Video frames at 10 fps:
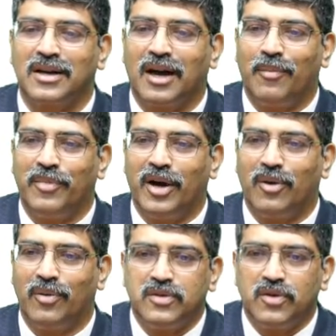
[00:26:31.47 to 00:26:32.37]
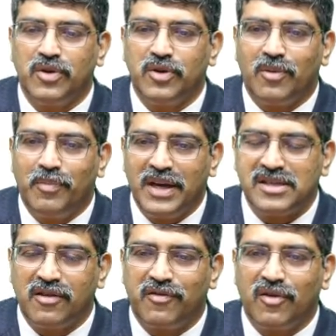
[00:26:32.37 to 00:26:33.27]
come down. So, your
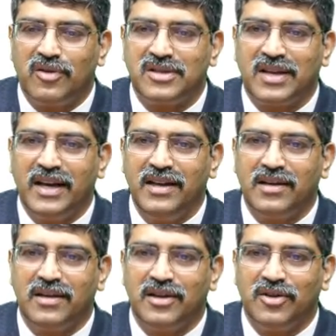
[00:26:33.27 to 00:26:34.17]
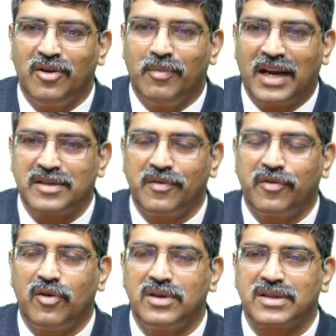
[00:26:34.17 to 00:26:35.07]
basal flow is high, your maximum
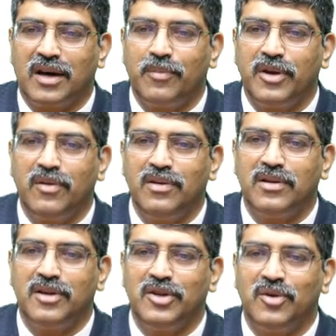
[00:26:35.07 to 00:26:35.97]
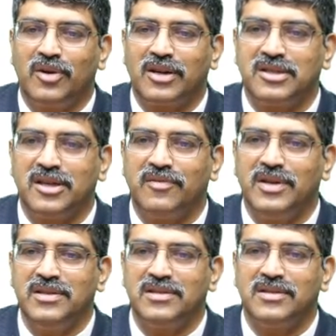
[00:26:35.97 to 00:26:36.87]
flow has come down, your reserve
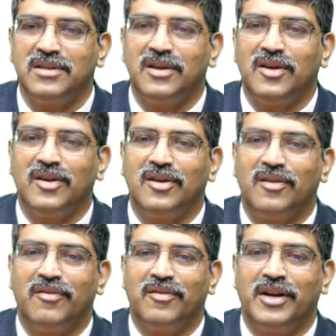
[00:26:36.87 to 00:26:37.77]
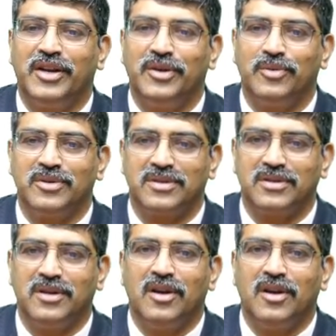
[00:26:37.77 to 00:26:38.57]
is reduced.